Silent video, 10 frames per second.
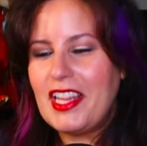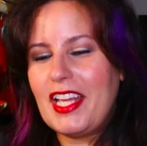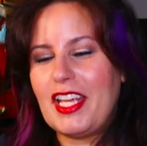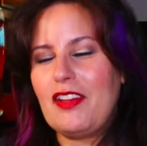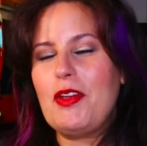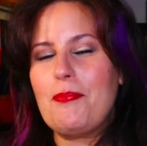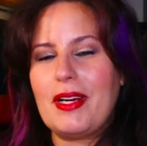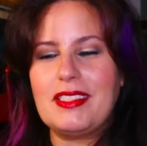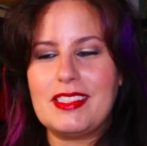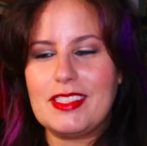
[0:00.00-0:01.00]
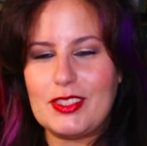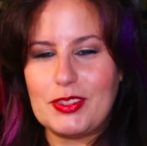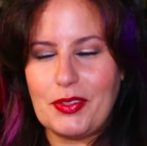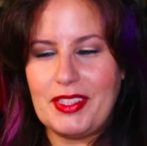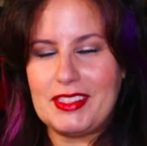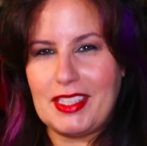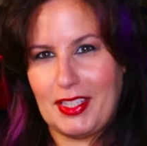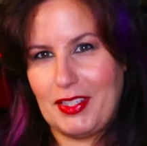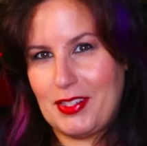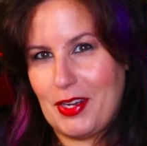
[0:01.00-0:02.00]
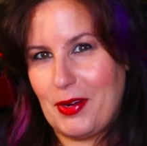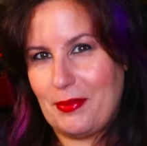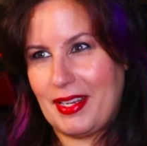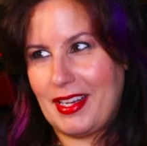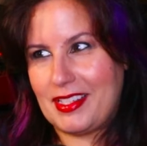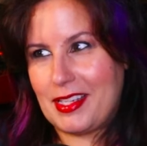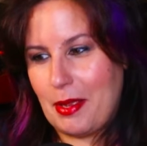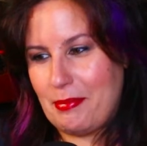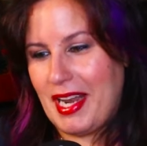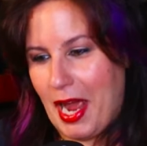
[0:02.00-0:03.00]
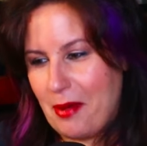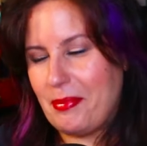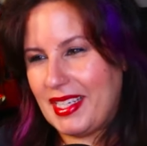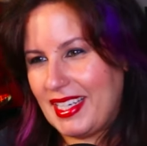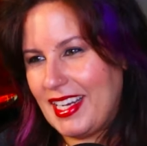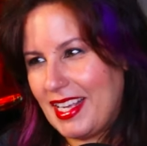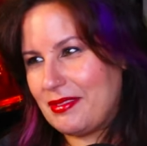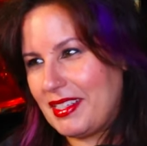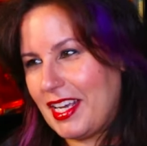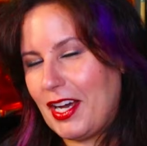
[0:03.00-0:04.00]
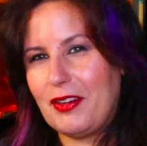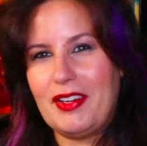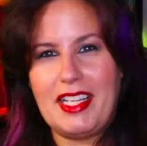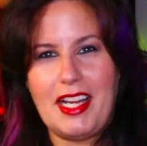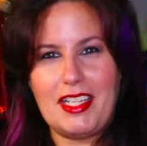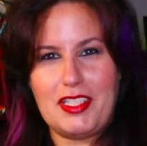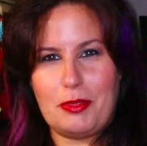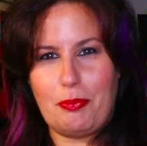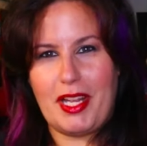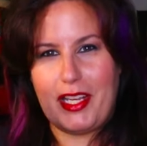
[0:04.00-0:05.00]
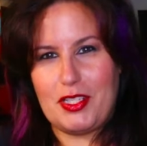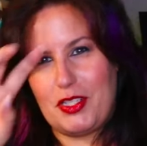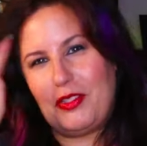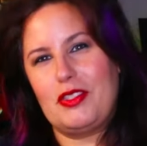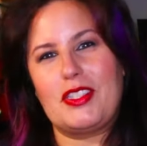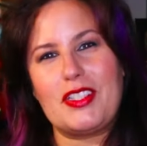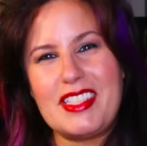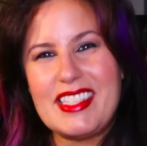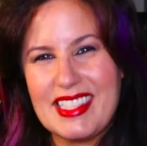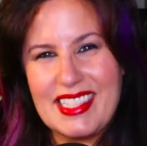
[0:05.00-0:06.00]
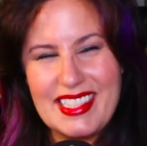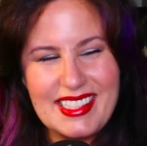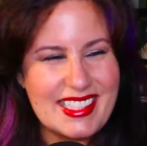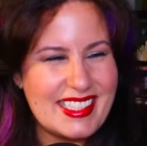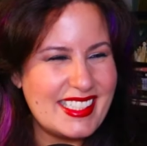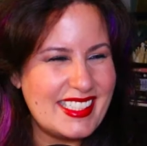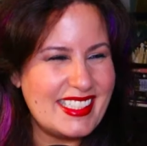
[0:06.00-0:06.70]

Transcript: Like give you parts of the story so that you know what has been happening as we go and not just pick and choose certain scenes.